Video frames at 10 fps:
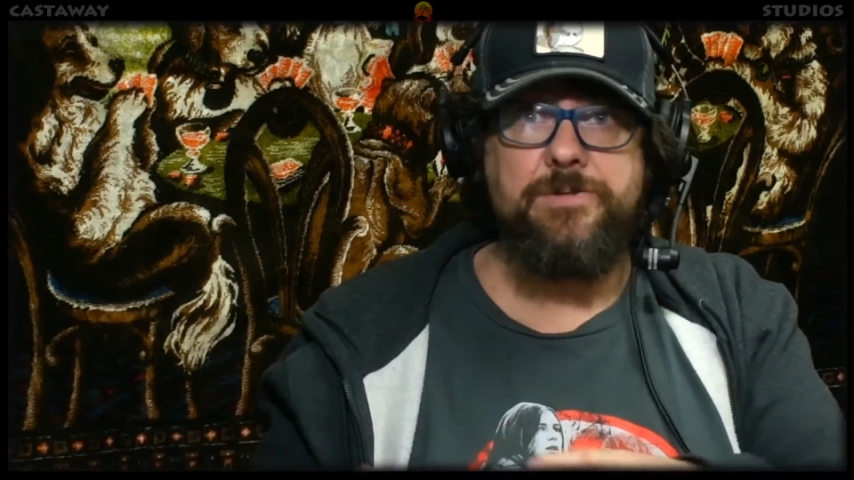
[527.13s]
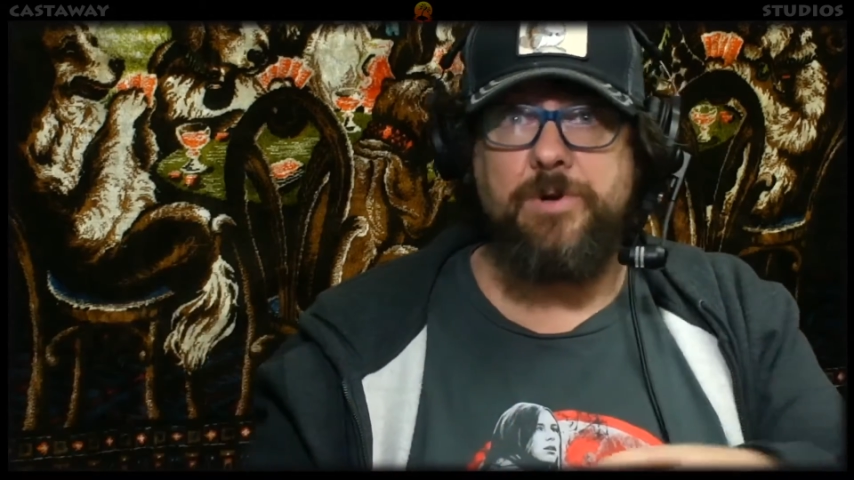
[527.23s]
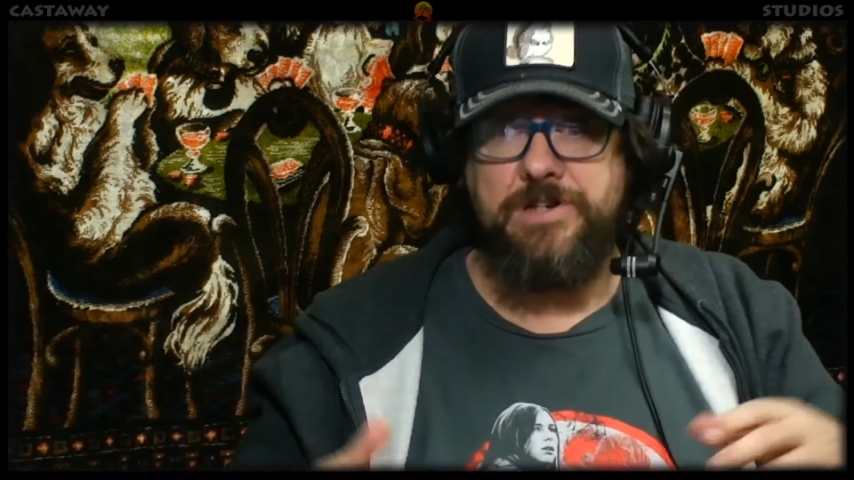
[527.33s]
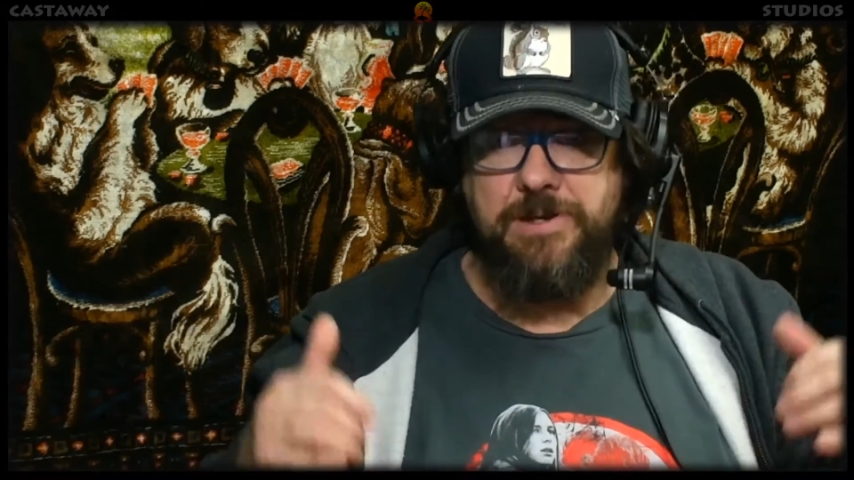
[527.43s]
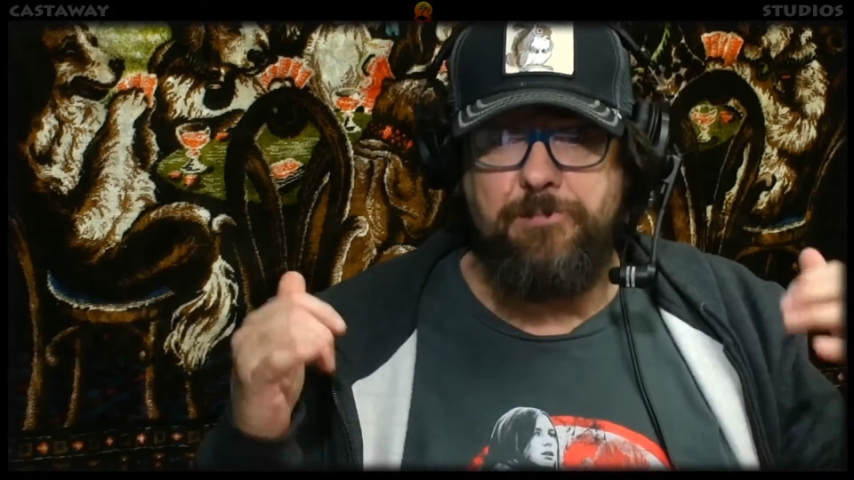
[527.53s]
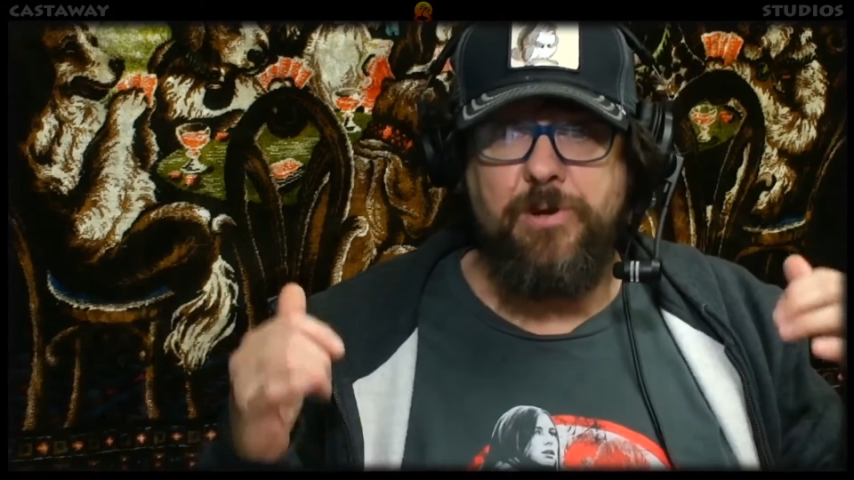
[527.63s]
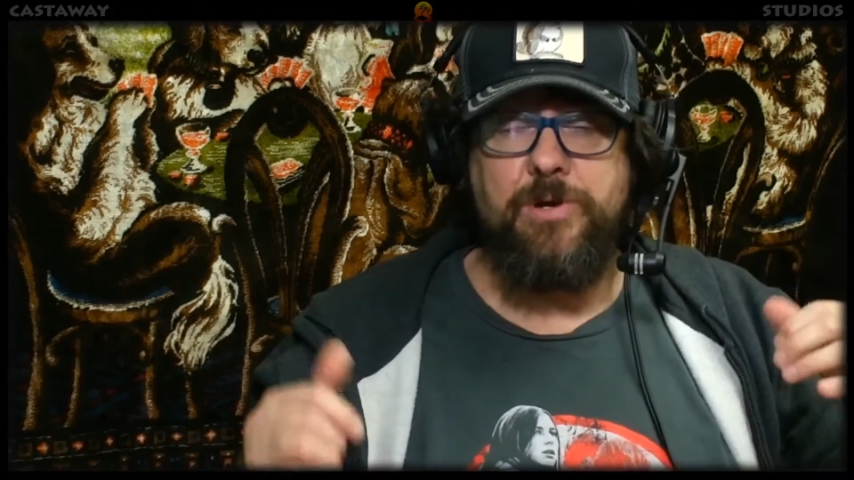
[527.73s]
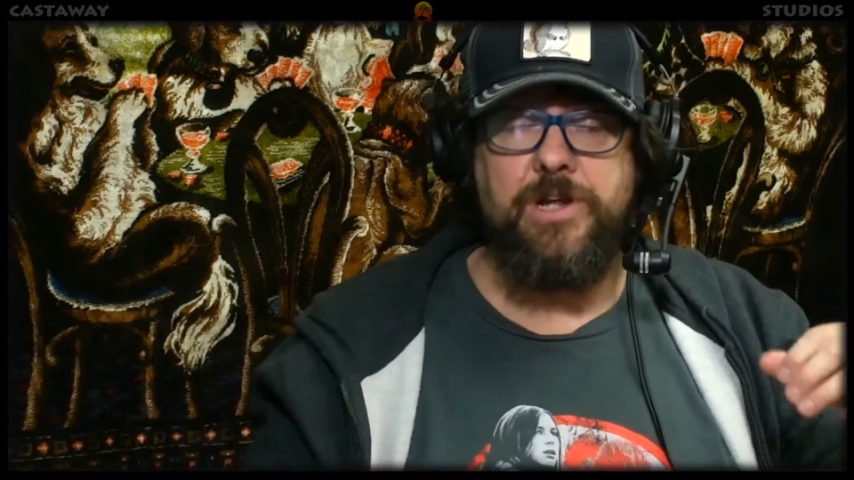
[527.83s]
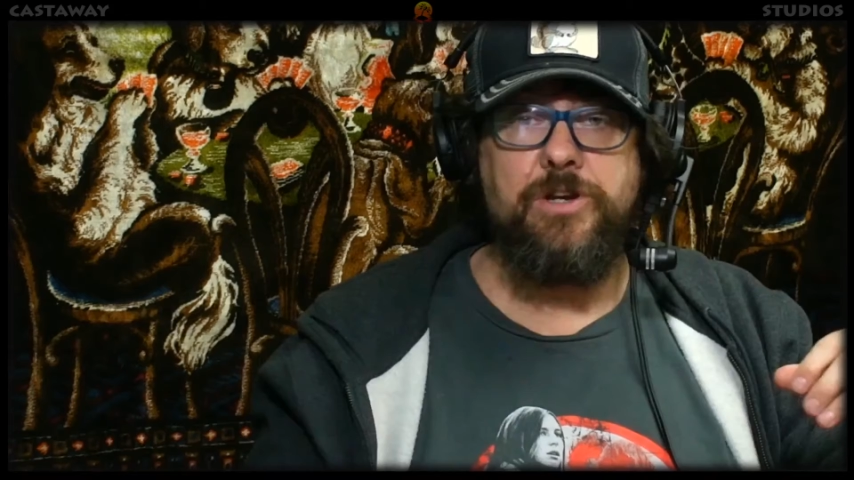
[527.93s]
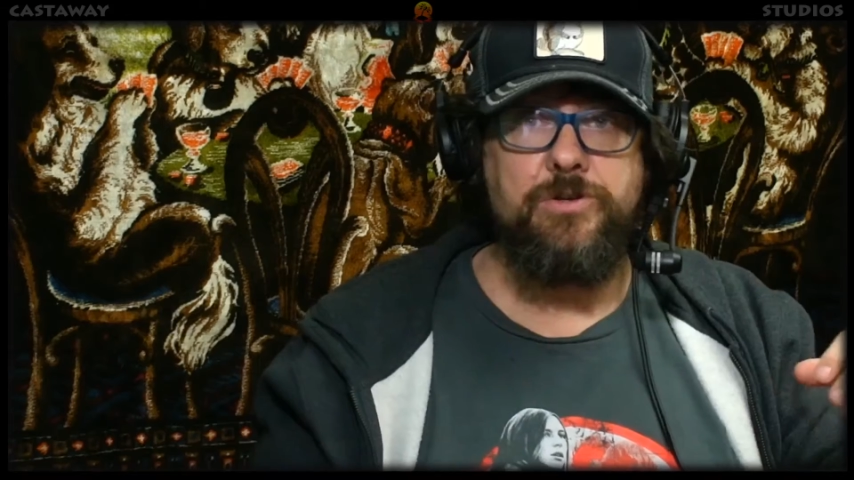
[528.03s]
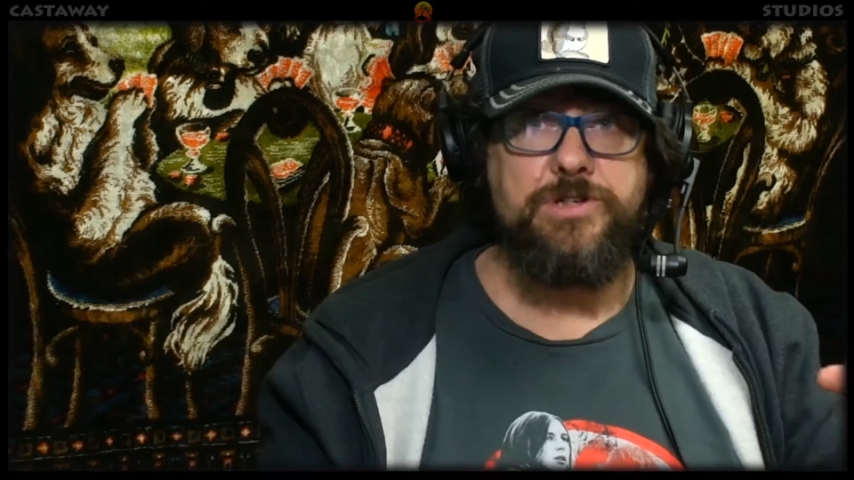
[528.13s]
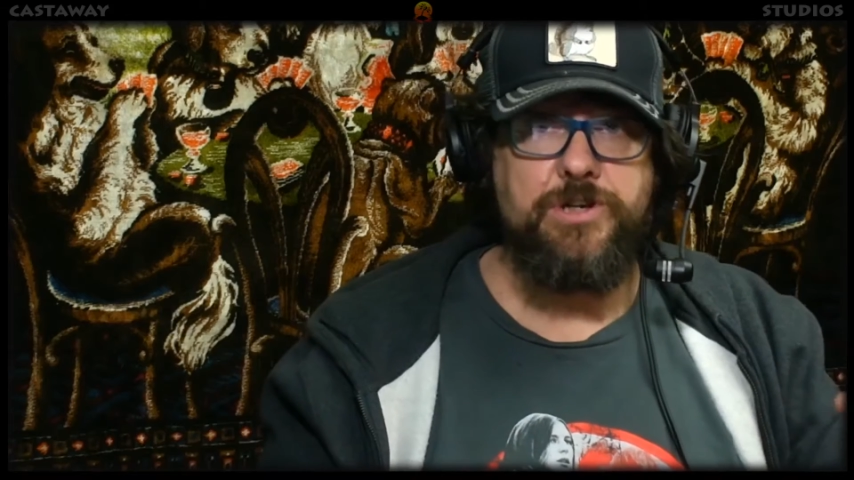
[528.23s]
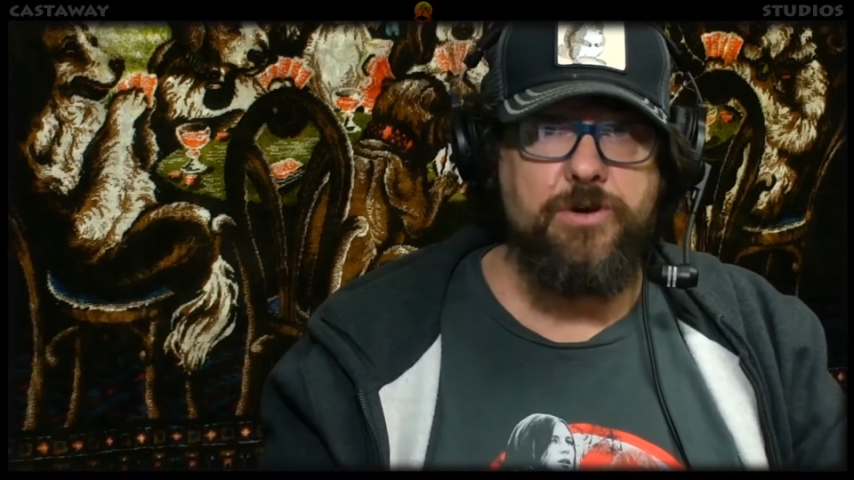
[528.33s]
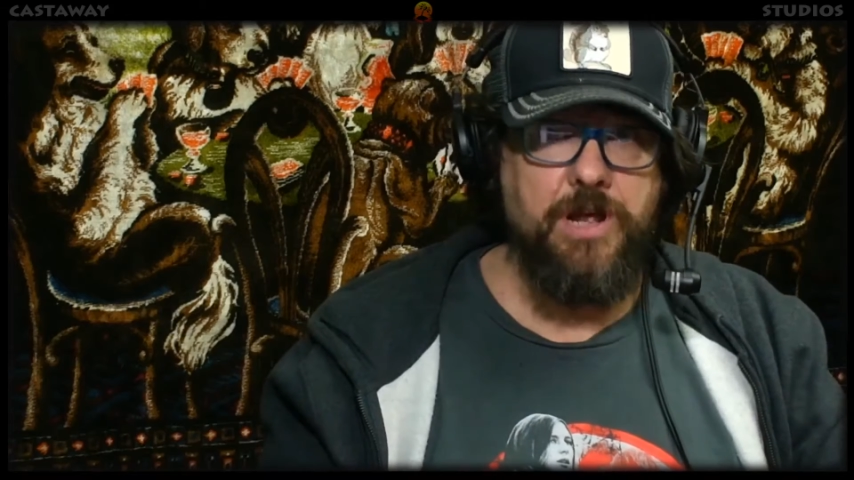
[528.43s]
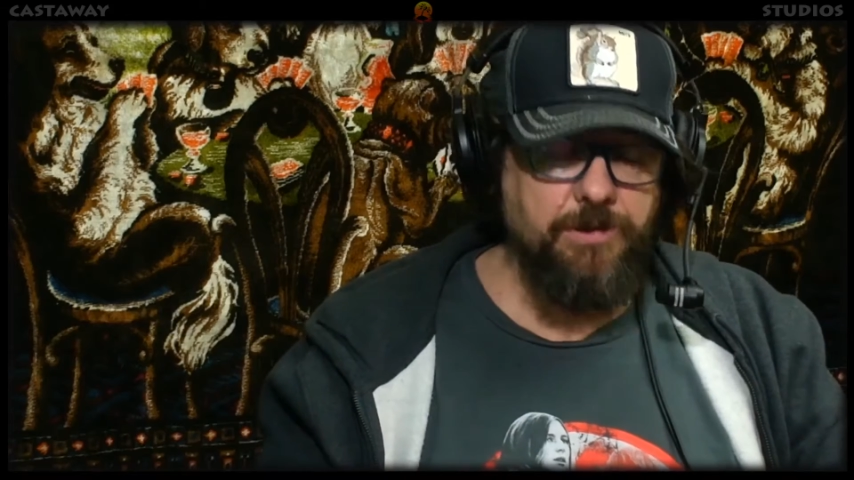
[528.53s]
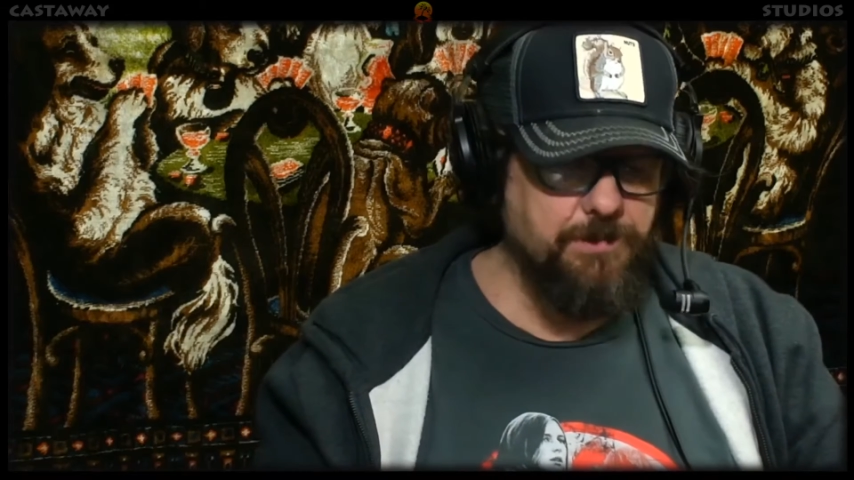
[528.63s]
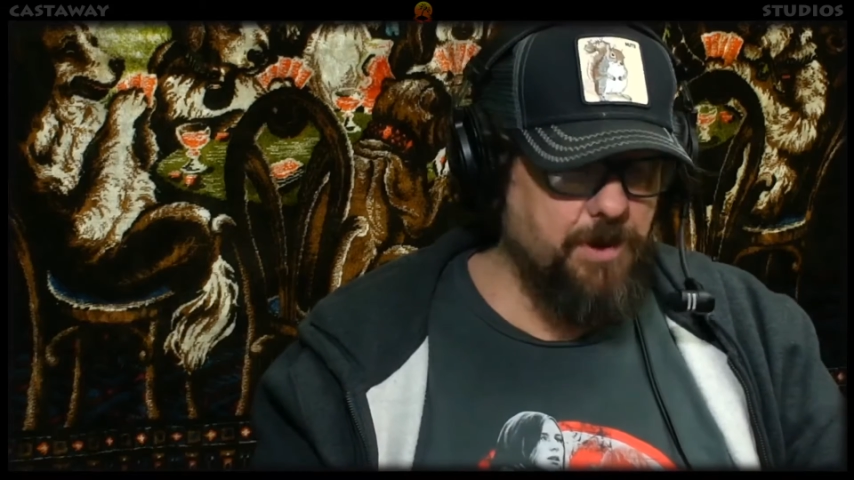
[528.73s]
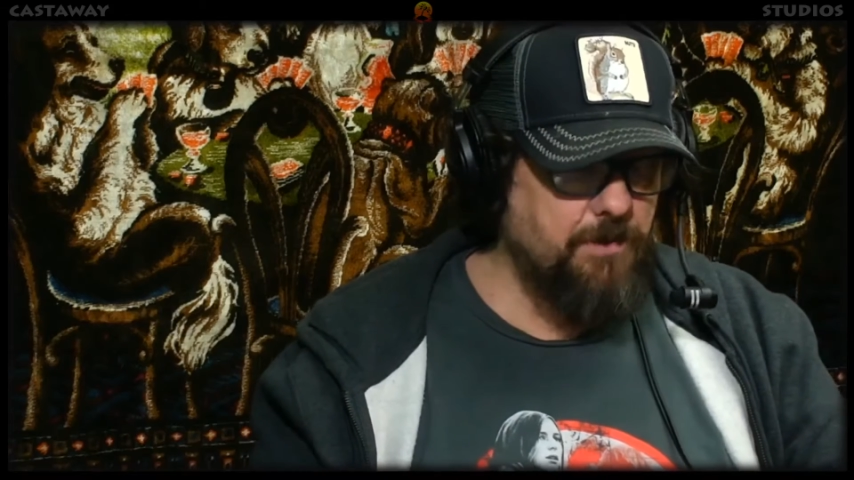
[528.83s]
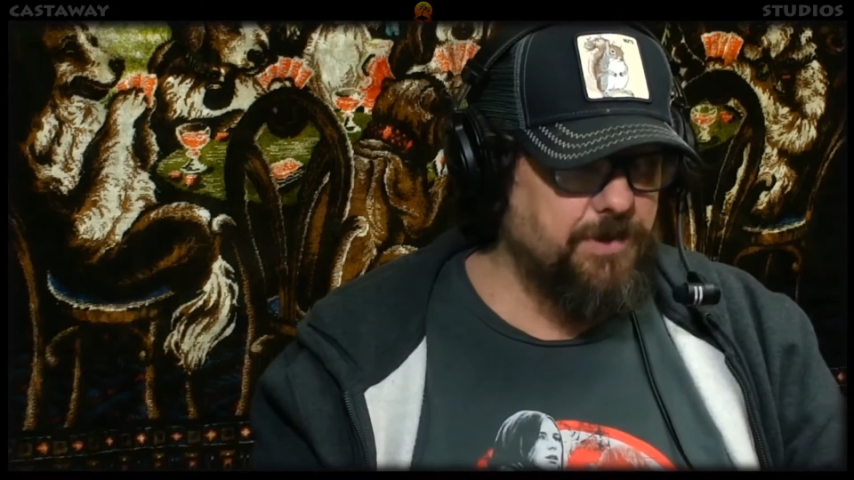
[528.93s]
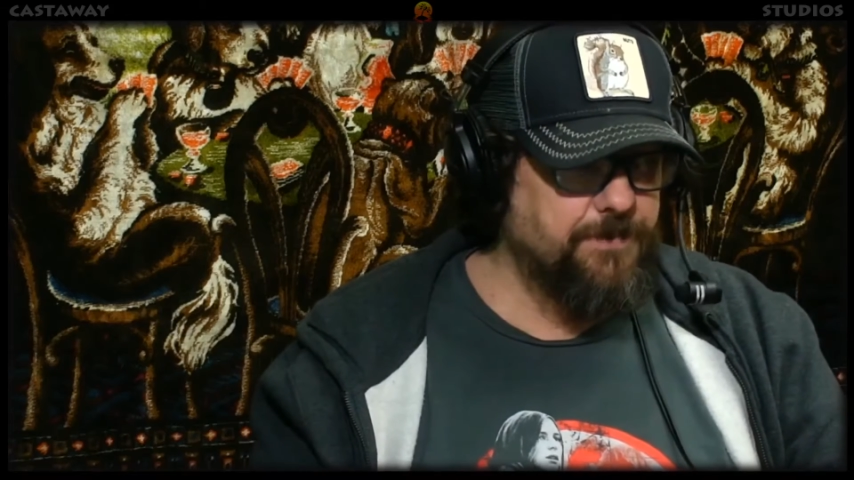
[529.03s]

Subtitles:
We're actually building a new studio at the moment,